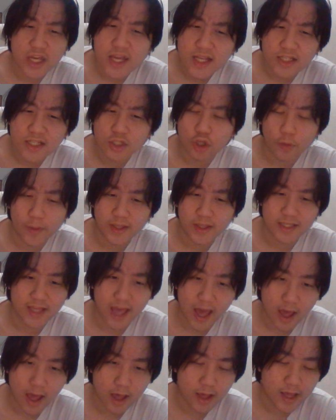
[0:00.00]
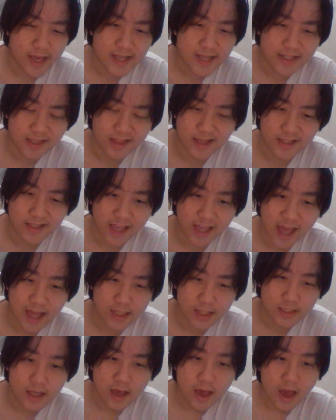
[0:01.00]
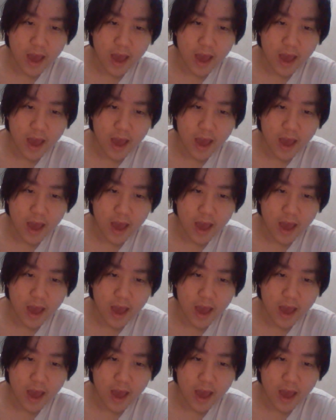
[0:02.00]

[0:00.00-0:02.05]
easy topic to get, uh, easy thing to get.